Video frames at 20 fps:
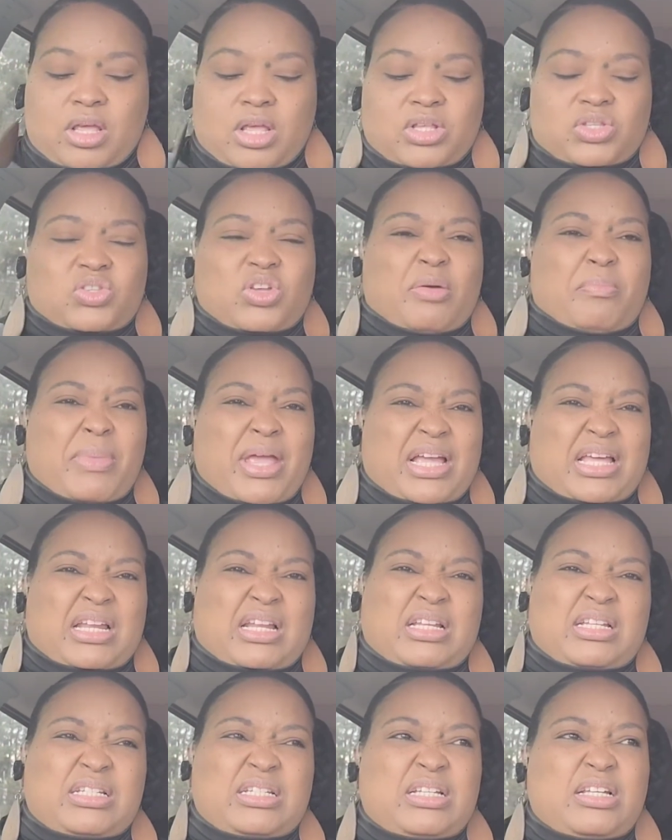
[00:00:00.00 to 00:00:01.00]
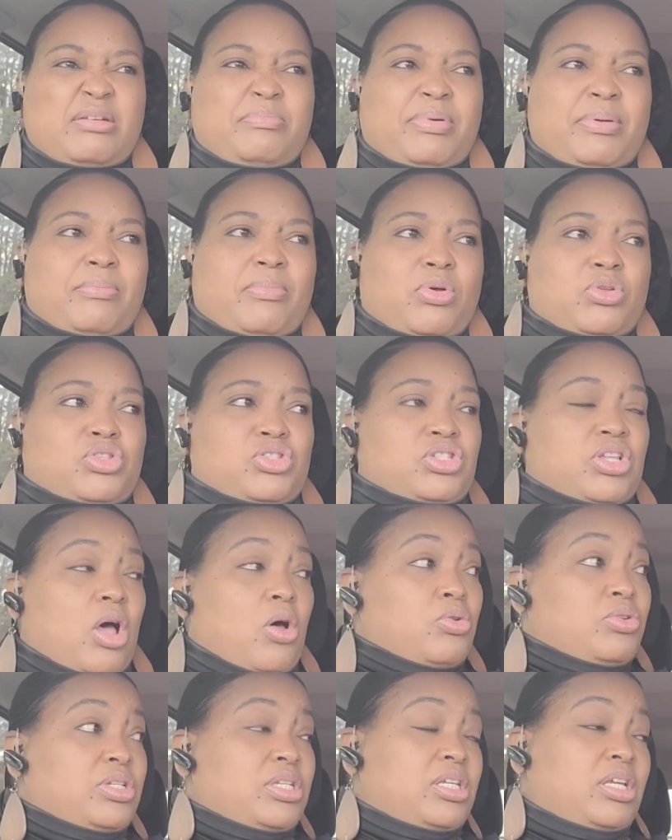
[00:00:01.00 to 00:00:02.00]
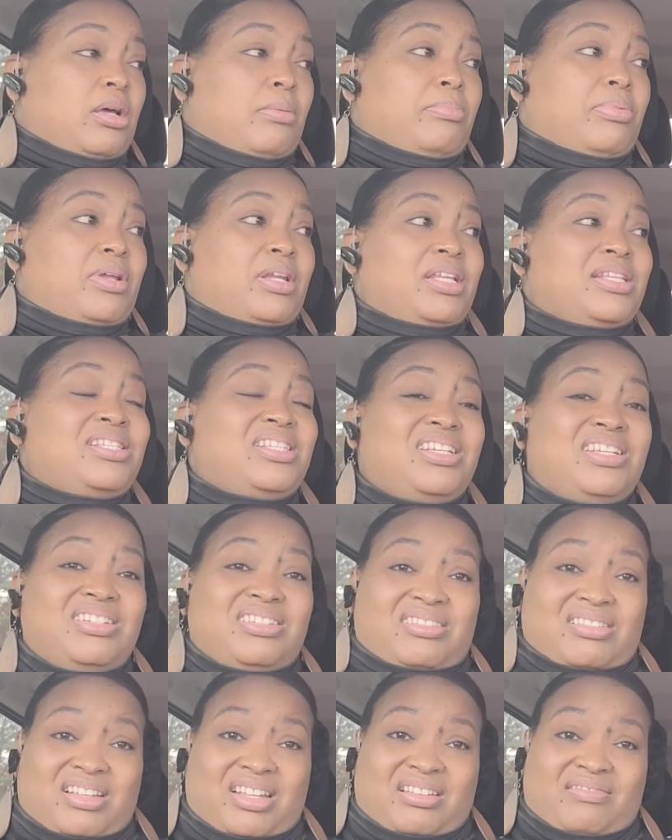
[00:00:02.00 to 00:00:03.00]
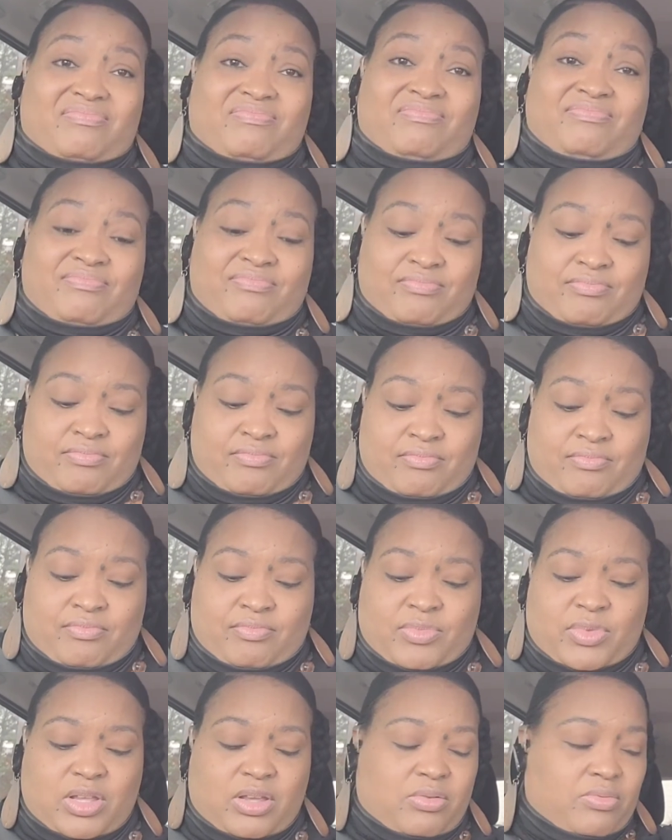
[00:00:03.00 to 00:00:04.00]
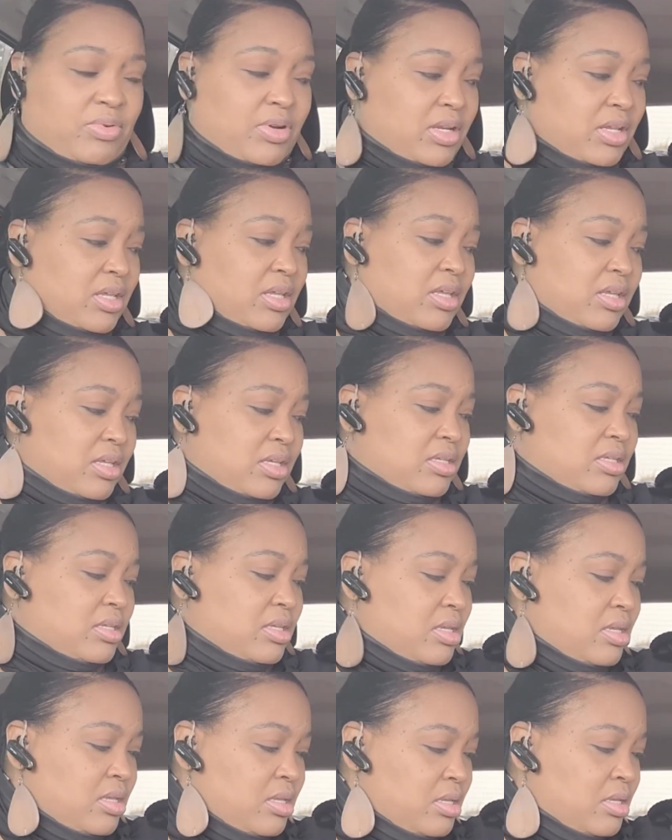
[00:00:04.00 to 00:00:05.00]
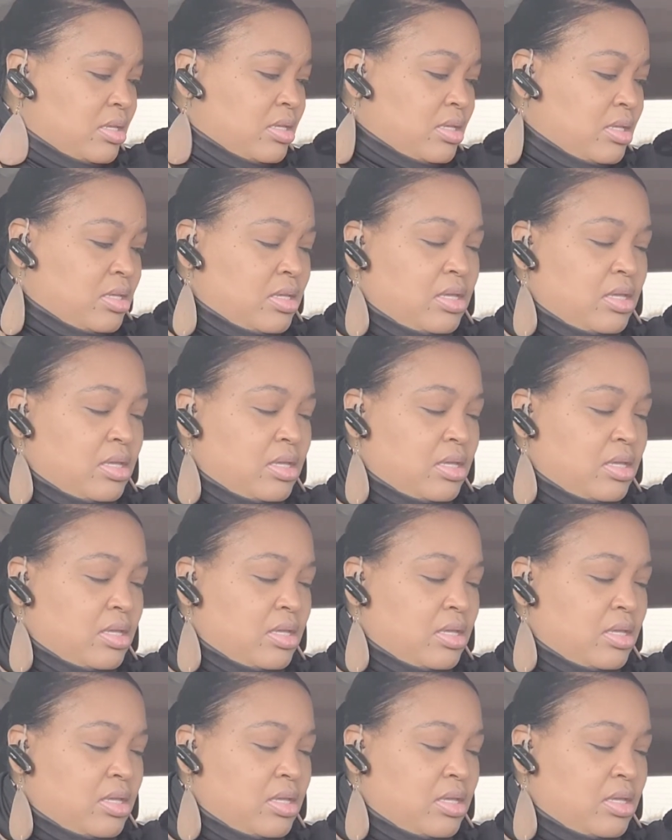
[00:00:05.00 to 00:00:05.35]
So make it a little bit more saltier, but it's good. It really is